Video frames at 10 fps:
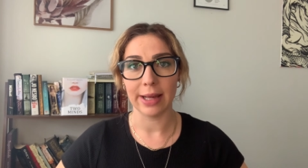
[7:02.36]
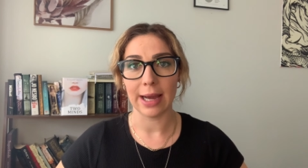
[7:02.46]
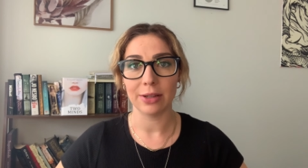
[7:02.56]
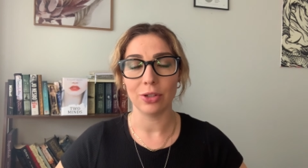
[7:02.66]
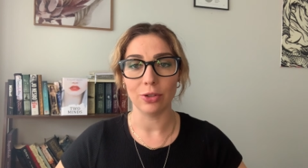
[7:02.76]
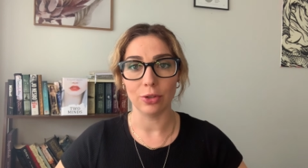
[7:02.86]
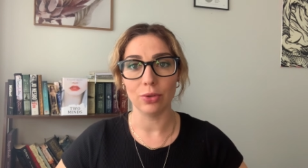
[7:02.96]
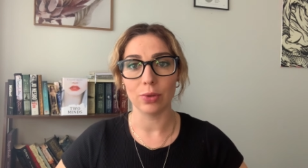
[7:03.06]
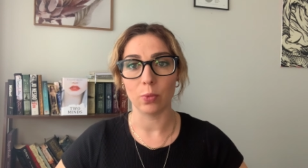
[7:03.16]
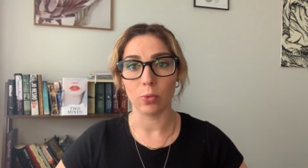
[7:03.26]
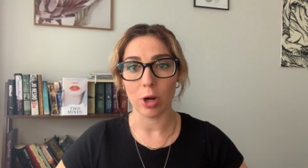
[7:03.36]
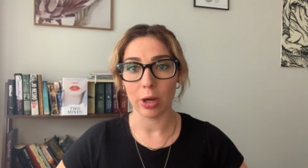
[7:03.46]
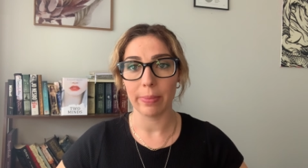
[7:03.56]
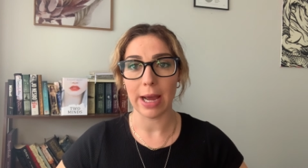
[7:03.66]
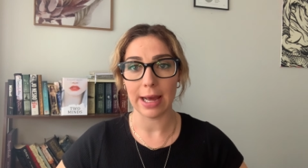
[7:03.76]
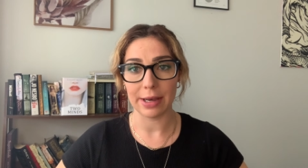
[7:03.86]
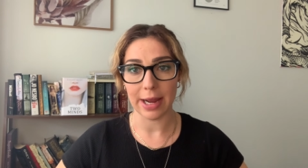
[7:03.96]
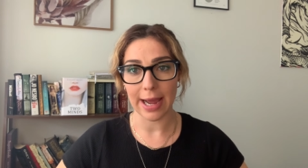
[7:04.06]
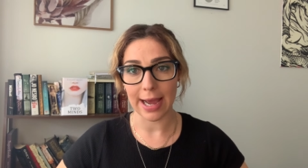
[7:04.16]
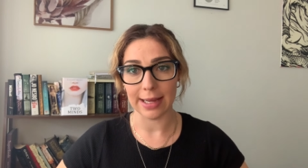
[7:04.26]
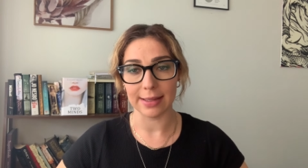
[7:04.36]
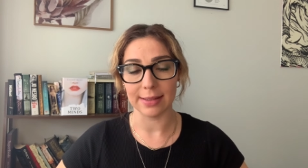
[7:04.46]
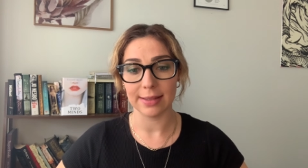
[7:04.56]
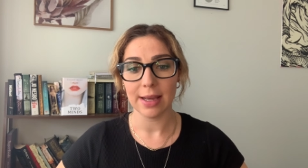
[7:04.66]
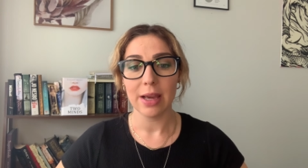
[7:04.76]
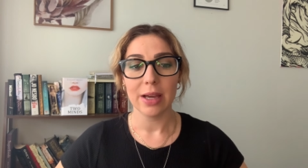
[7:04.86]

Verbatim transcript: that you use Wattpad as